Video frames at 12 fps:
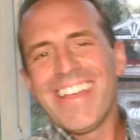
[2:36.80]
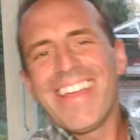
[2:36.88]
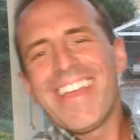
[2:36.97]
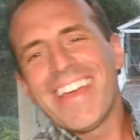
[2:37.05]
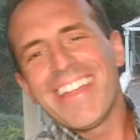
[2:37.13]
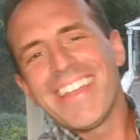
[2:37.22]

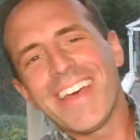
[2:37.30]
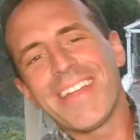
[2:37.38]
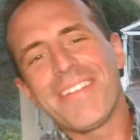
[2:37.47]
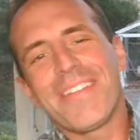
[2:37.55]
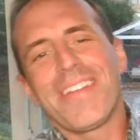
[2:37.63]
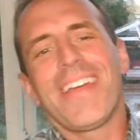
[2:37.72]
and
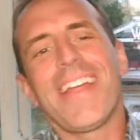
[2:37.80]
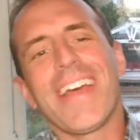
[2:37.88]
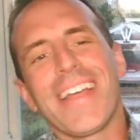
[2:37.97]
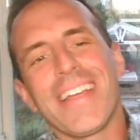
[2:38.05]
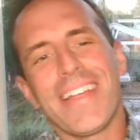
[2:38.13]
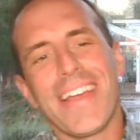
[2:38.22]

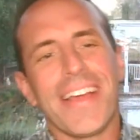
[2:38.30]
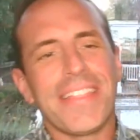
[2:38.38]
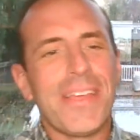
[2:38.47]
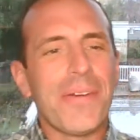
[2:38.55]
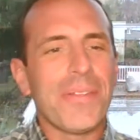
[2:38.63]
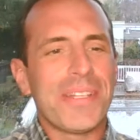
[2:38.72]
I got
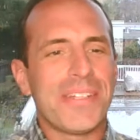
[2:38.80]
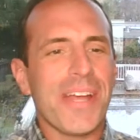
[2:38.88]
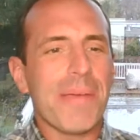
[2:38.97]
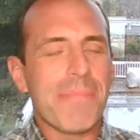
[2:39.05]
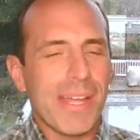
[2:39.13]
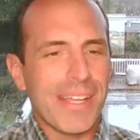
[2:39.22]
the only
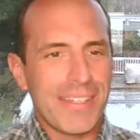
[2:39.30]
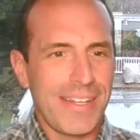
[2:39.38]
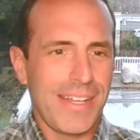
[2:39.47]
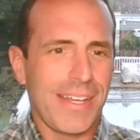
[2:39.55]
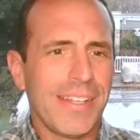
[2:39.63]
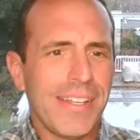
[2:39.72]
job I
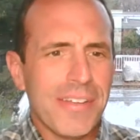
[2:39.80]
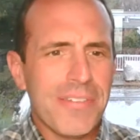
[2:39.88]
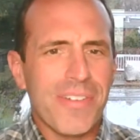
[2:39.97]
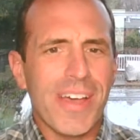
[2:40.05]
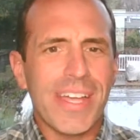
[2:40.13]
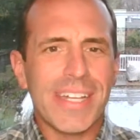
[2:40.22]
could
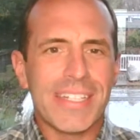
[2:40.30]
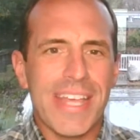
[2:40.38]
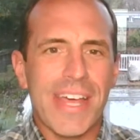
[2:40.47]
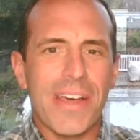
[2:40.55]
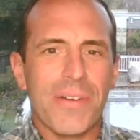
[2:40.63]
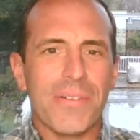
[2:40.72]
find in
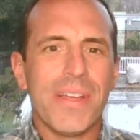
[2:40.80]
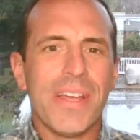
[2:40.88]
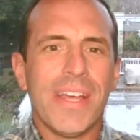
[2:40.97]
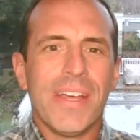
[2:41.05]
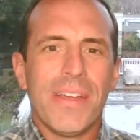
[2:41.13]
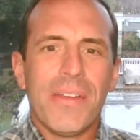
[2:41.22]
town,
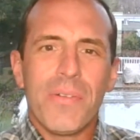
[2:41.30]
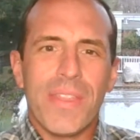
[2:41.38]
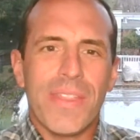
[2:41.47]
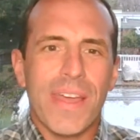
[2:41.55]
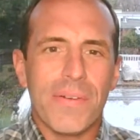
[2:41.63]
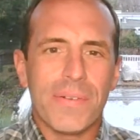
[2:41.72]

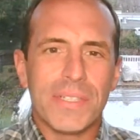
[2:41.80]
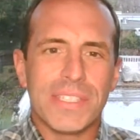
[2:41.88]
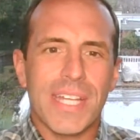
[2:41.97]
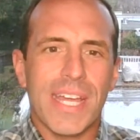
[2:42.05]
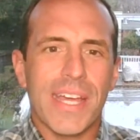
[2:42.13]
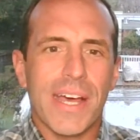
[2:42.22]
and that was
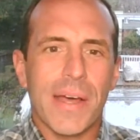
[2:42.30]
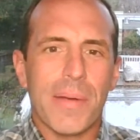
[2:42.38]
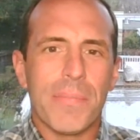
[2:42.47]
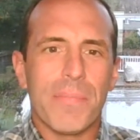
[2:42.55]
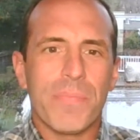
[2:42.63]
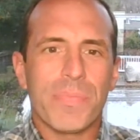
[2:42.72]

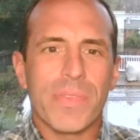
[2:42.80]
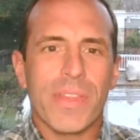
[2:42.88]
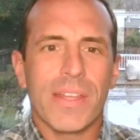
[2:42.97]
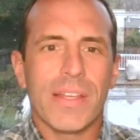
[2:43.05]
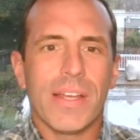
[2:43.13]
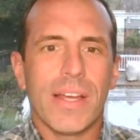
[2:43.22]
a
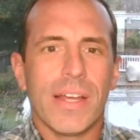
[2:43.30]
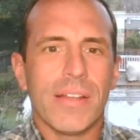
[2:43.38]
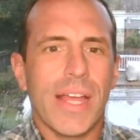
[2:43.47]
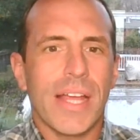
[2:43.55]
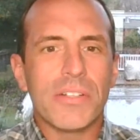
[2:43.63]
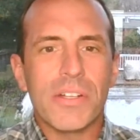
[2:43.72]

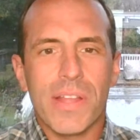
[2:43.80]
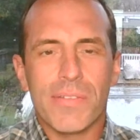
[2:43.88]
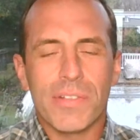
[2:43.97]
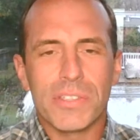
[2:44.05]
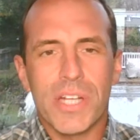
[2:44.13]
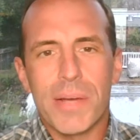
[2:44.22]

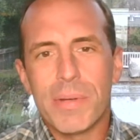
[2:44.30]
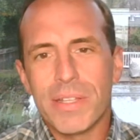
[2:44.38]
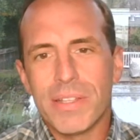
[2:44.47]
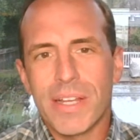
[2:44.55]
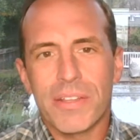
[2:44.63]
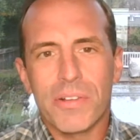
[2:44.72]
entry-level job
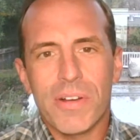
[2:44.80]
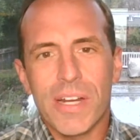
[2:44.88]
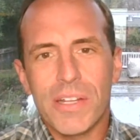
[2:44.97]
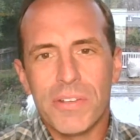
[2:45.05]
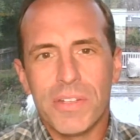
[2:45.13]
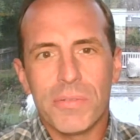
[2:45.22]
at the
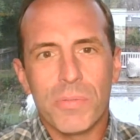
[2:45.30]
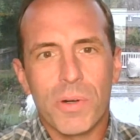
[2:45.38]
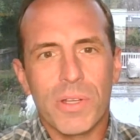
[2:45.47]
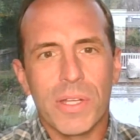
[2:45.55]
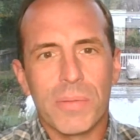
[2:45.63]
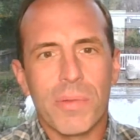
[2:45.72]
credit union,
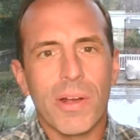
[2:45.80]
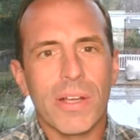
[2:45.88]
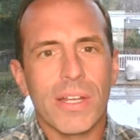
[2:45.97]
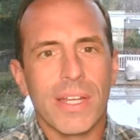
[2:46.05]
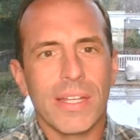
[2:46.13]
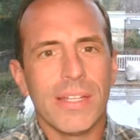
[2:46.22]
working in
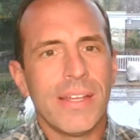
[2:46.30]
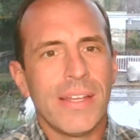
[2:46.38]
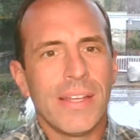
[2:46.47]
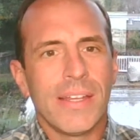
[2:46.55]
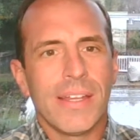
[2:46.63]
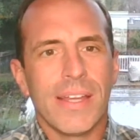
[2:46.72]
marketing.
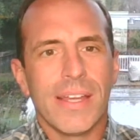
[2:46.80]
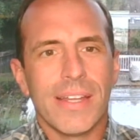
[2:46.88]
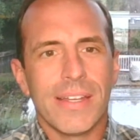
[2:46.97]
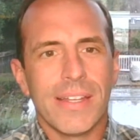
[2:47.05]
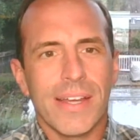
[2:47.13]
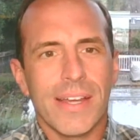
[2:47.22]

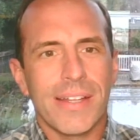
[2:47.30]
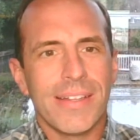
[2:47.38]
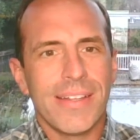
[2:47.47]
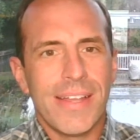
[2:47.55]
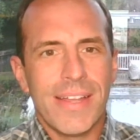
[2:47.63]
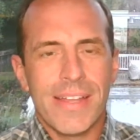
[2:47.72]
And
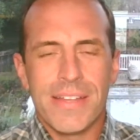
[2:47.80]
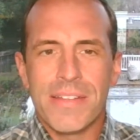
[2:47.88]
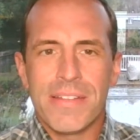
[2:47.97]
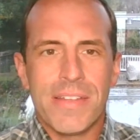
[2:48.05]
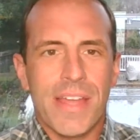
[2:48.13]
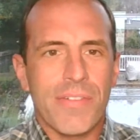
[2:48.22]

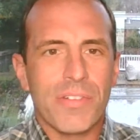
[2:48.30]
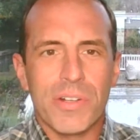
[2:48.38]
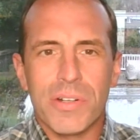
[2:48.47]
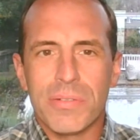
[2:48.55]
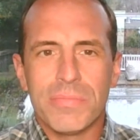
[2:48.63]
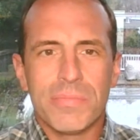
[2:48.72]

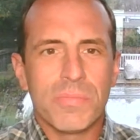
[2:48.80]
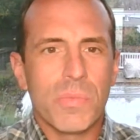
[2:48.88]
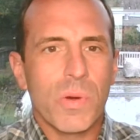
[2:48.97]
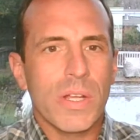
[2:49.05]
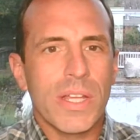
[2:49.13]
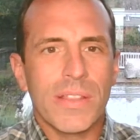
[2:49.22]
after
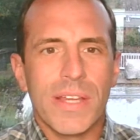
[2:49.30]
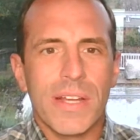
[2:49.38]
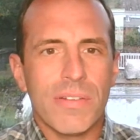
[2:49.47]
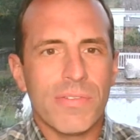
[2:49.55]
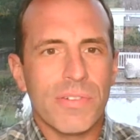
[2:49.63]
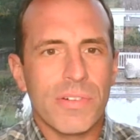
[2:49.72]
working
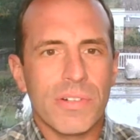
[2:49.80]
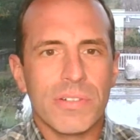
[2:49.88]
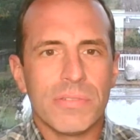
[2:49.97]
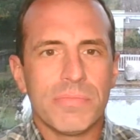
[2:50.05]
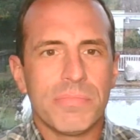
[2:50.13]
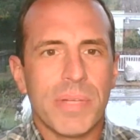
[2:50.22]
there
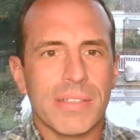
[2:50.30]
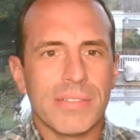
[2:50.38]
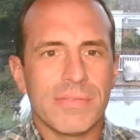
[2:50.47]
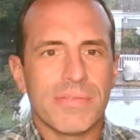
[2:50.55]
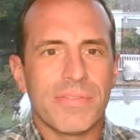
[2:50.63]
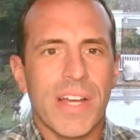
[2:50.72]
for
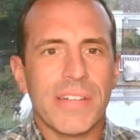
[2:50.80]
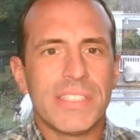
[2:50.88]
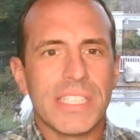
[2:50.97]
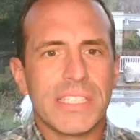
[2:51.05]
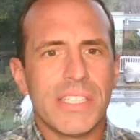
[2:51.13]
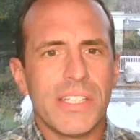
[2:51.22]
about
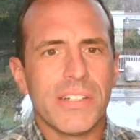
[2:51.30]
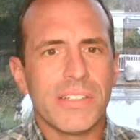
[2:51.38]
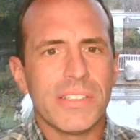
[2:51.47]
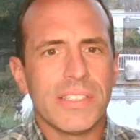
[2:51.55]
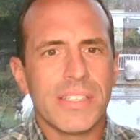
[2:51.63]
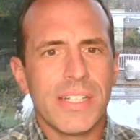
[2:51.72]
5-6
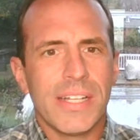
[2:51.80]
years,